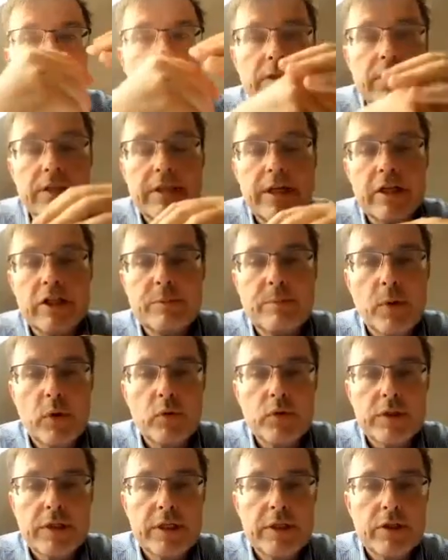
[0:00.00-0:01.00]
the sales
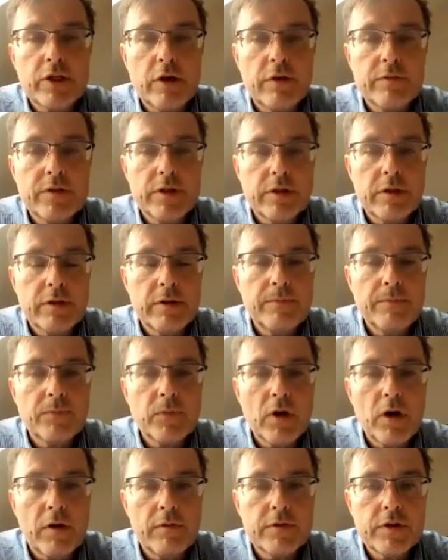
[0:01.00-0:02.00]
process of the
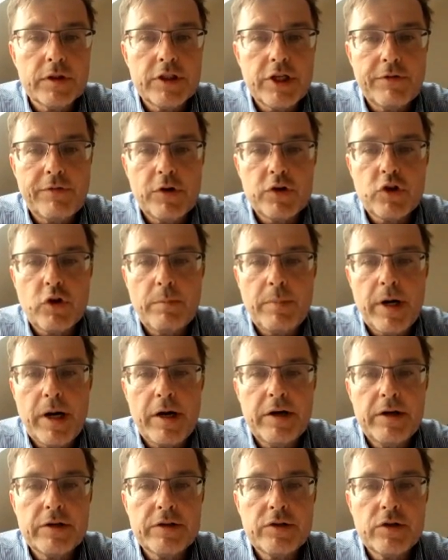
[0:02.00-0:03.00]
Sigfox
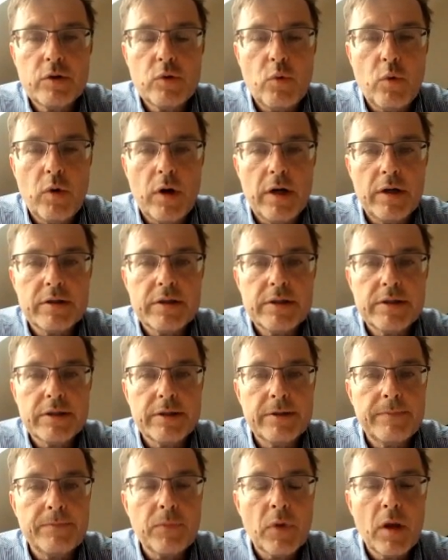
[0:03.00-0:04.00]
operators towards
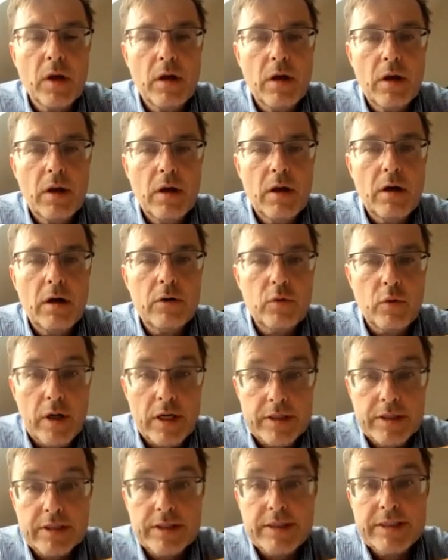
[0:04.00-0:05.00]

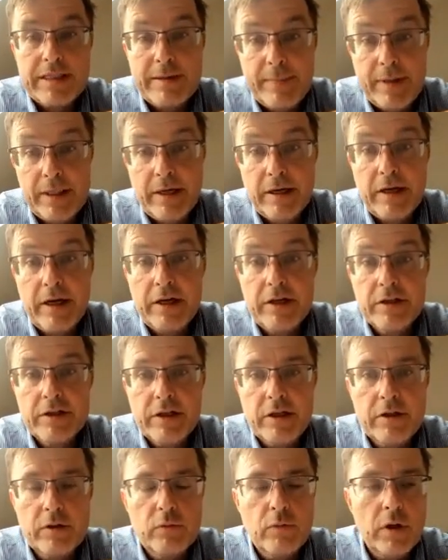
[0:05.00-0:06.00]
the system integrators
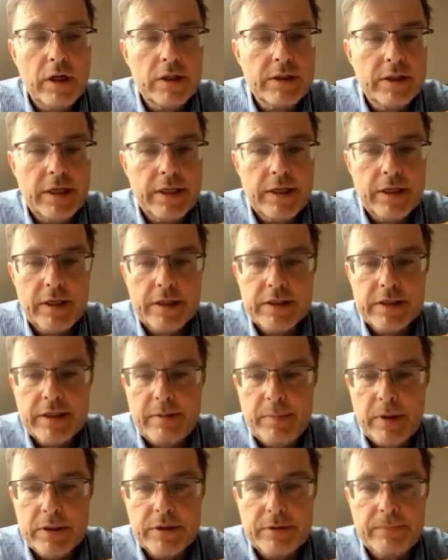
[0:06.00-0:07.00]
and towards the end
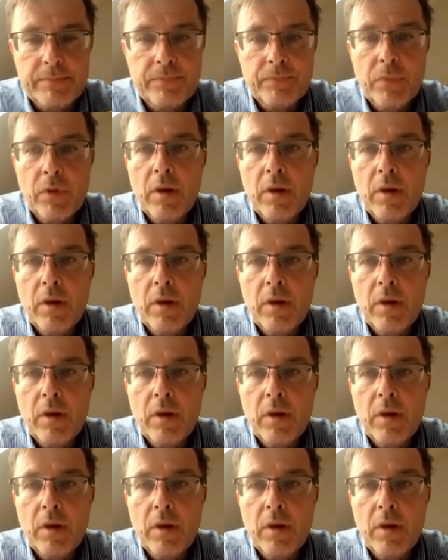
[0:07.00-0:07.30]
customers.